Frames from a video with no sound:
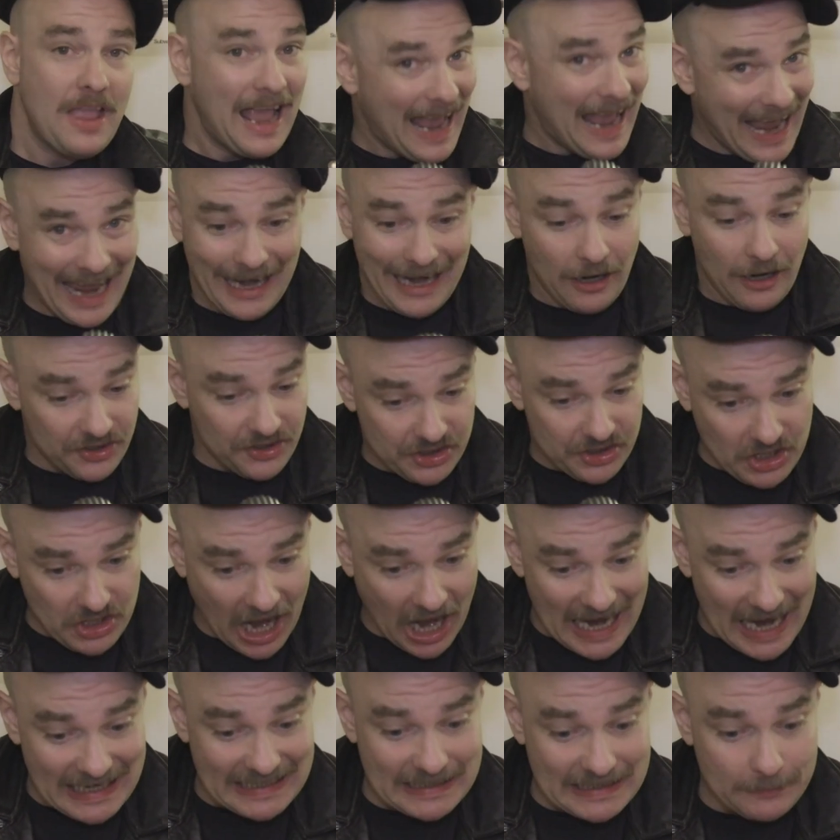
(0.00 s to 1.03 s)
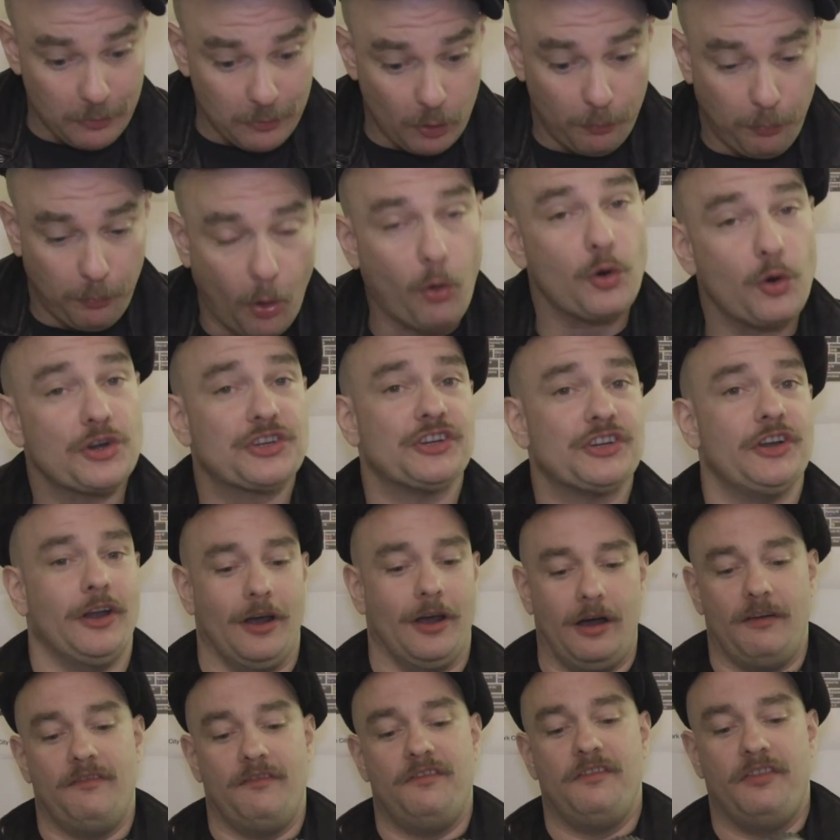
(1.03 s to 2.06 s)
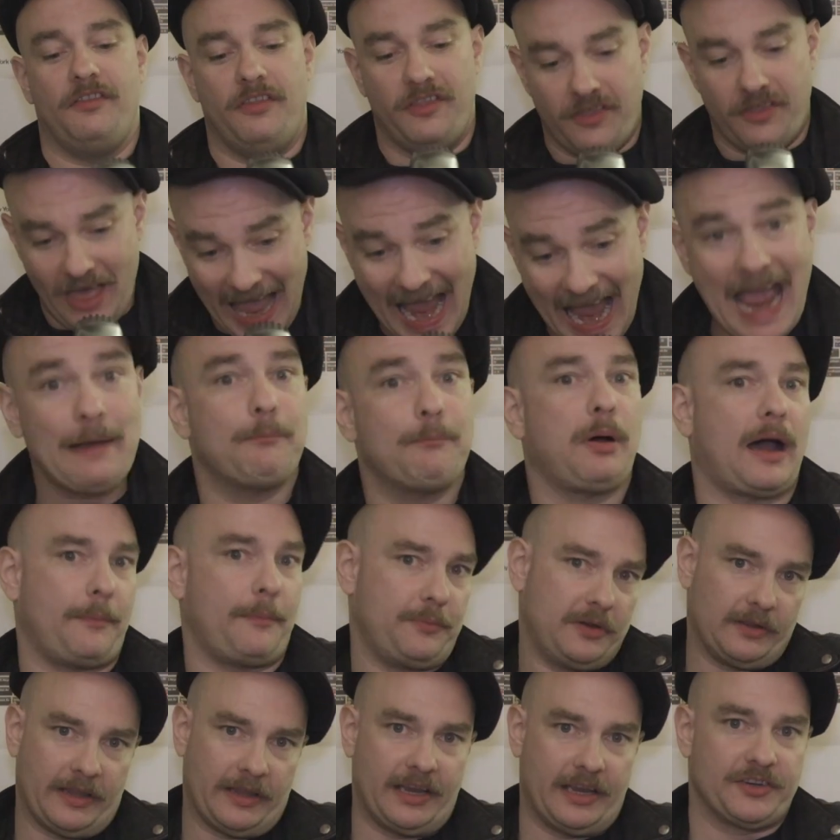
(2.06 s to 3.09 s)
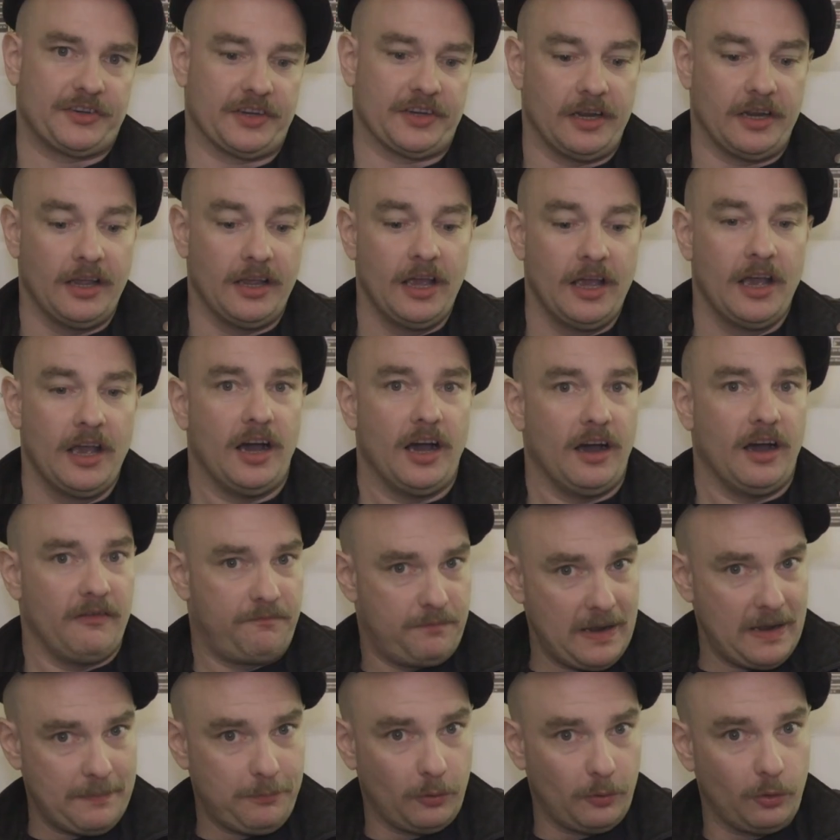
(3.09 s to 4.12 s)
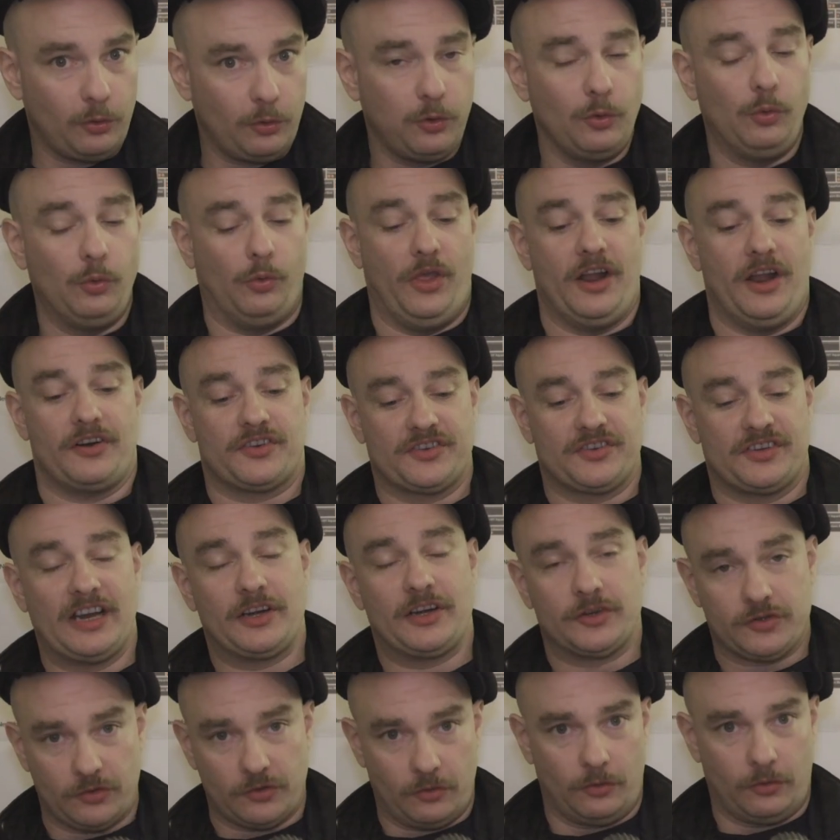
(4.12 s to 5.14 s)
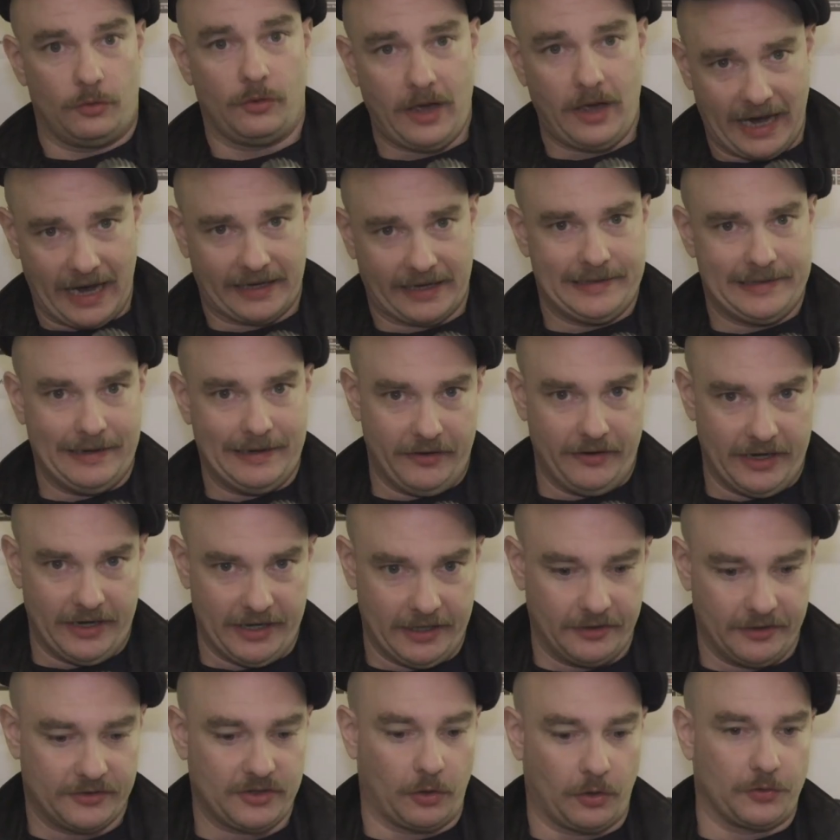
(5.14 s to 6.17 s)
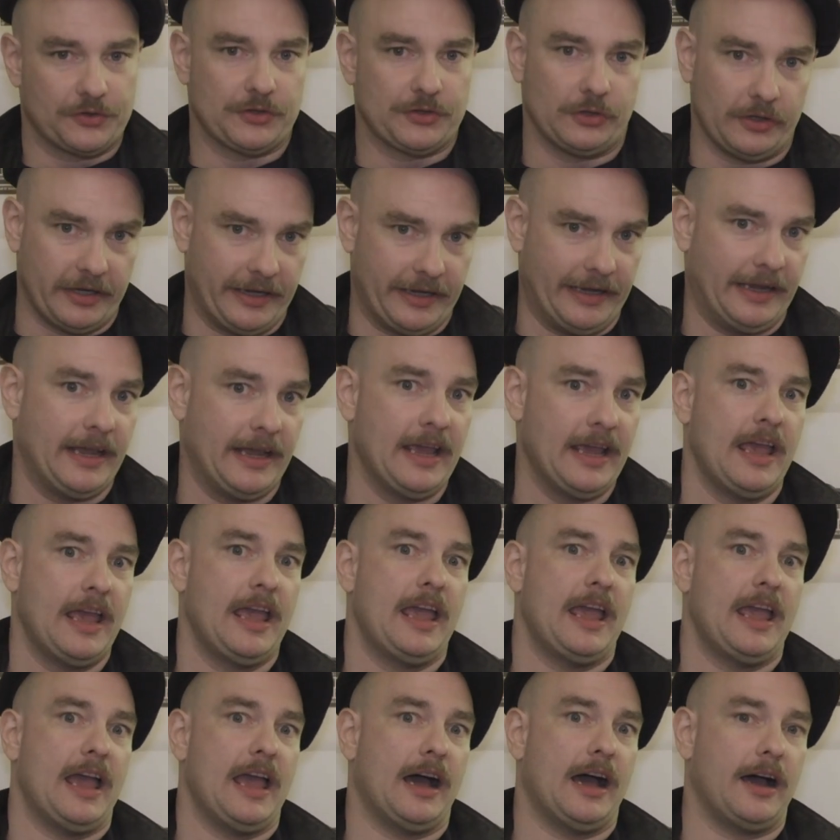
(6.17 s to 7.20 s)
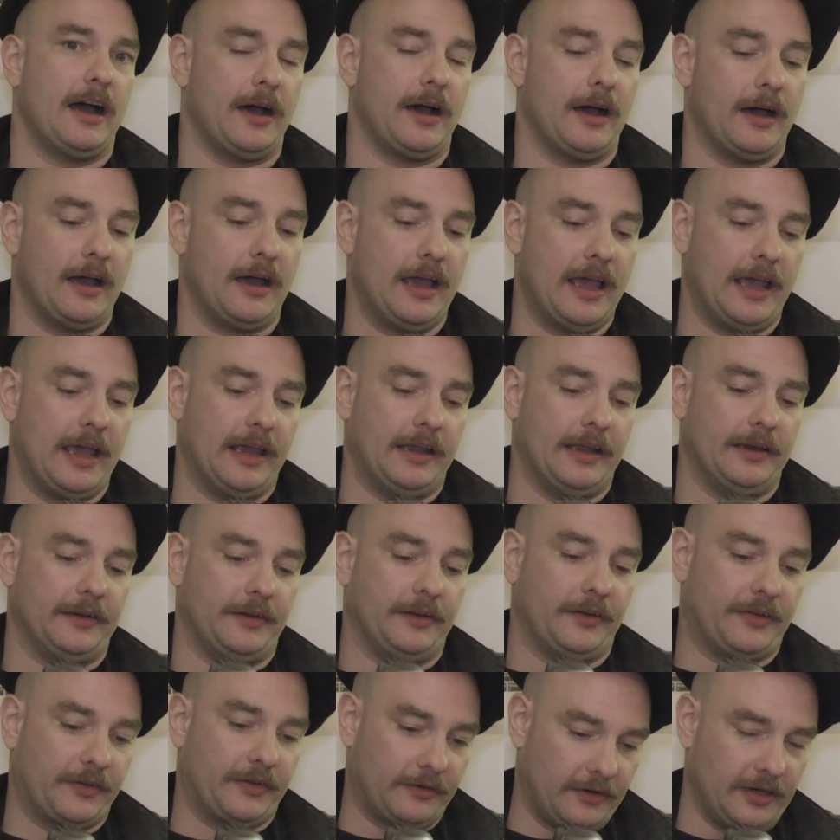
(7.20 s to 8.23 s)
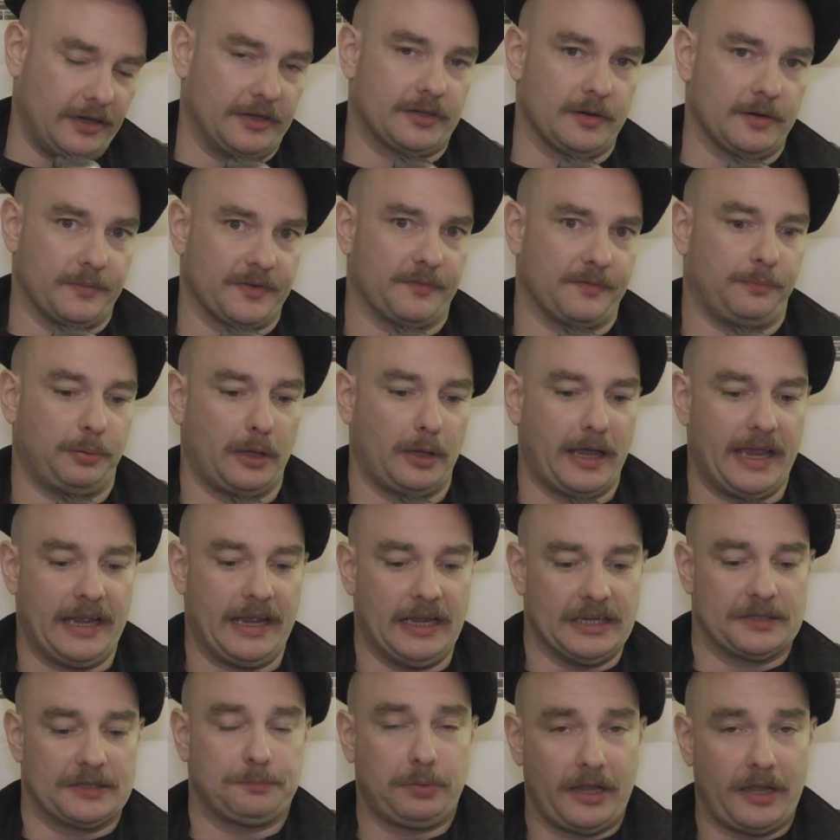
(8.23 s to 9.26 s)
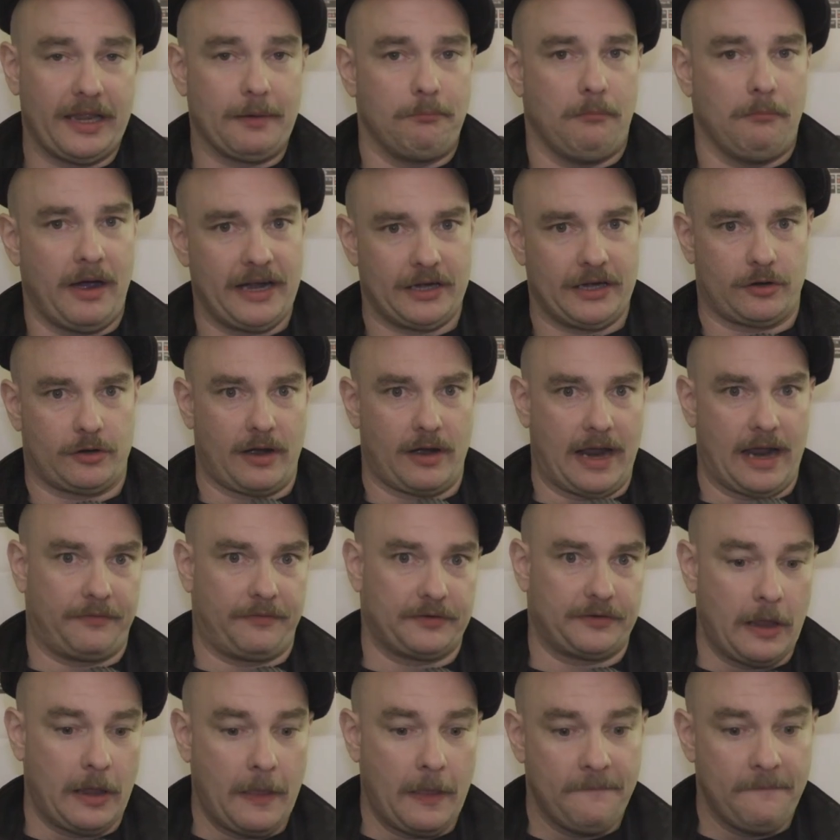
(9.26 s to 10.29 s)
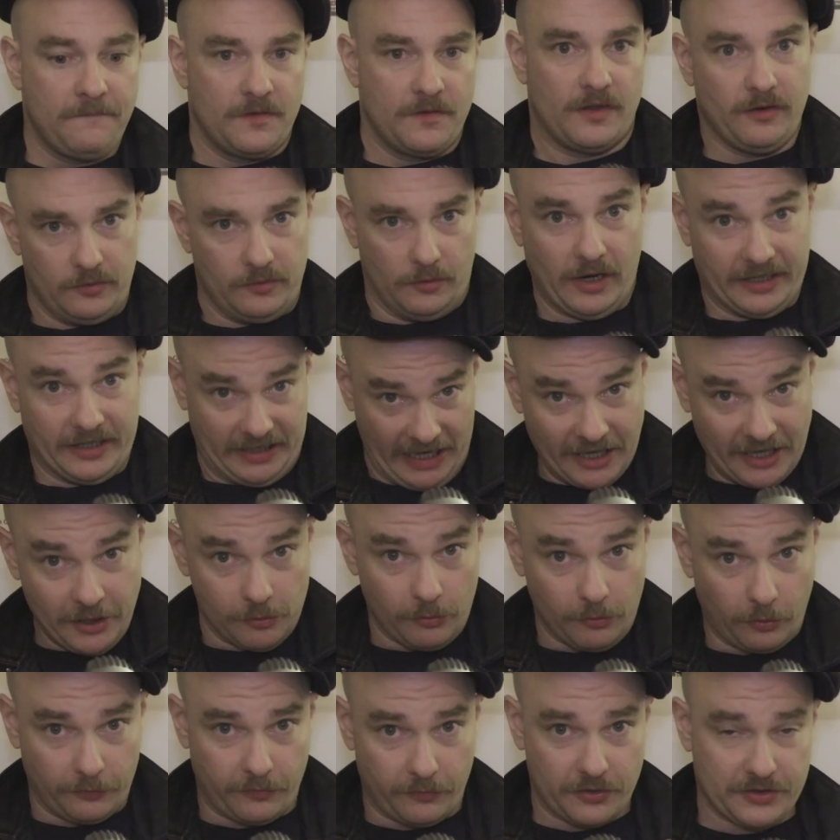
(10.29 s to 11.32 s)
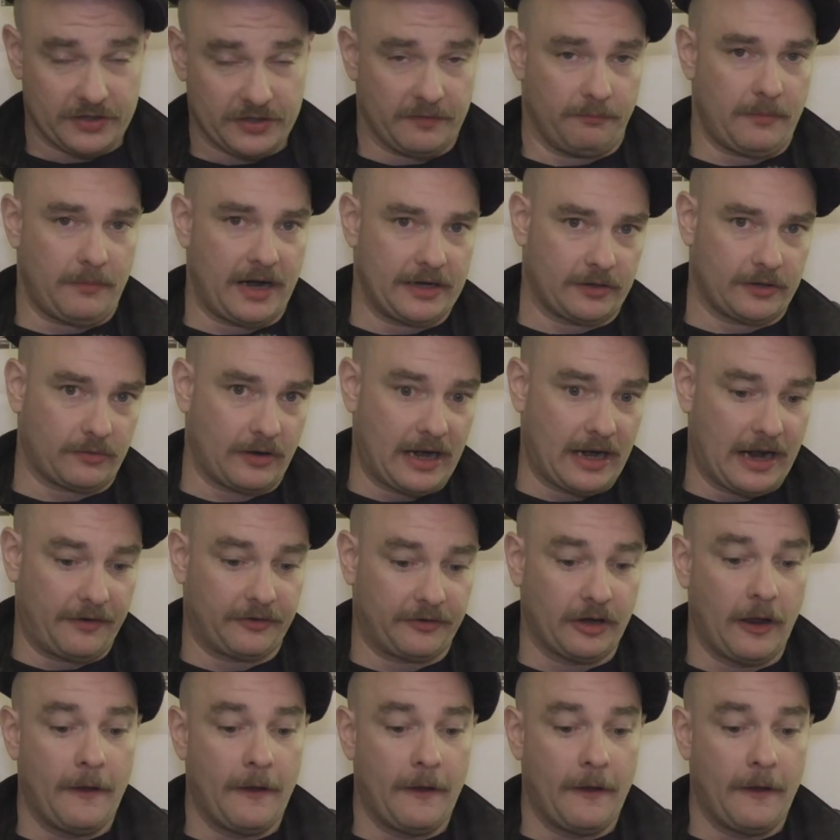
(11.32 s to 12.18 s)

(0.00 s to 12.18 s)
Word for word: And a sizable portion of that population, of people who their central activity socially uh, and in terms of play is playing Minecraft, a 10 year old version of Minecraft,